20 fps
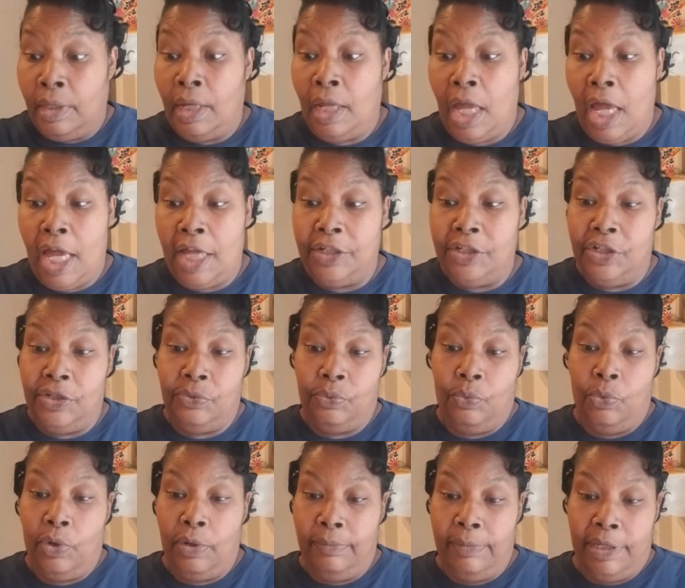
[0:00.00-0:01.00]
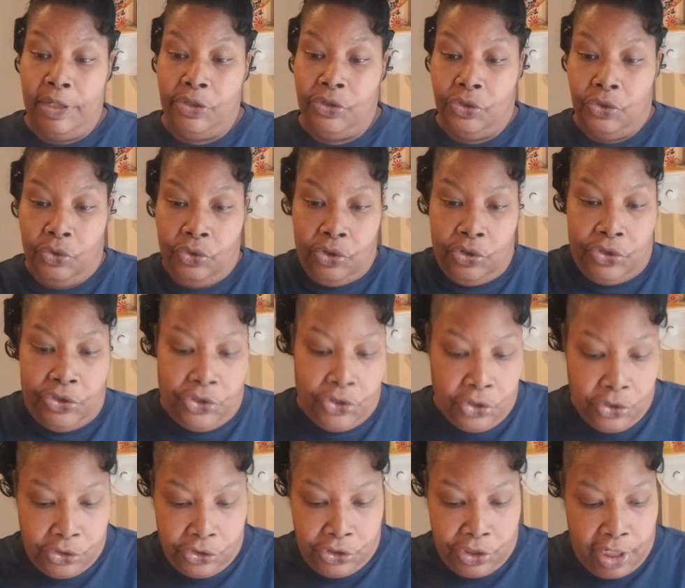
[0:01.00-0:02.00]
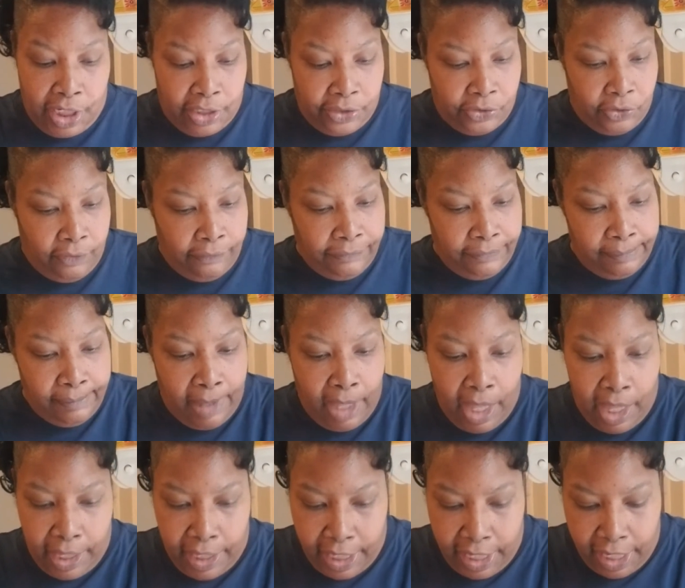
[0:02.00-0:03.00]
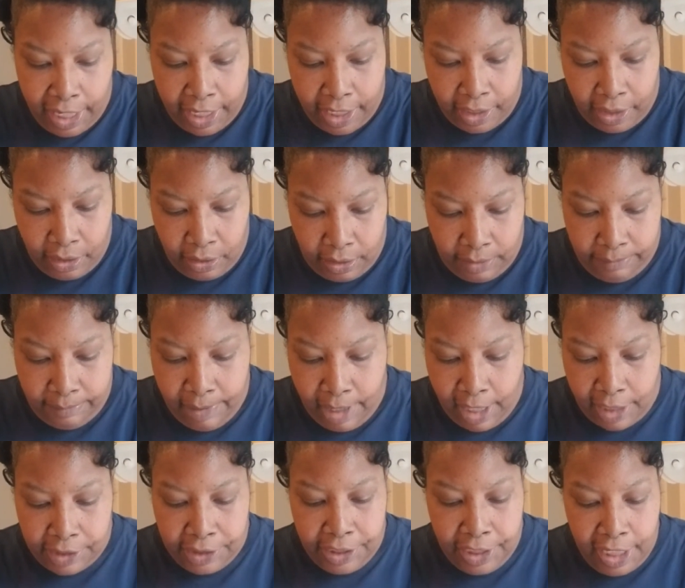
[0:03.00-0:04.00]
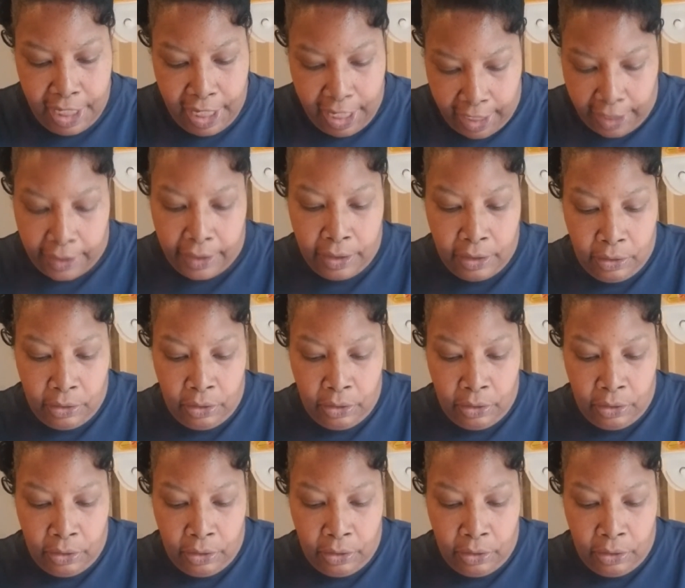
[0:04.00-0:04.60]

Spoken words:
I just want to make sure the sun stays off of my head and my neck.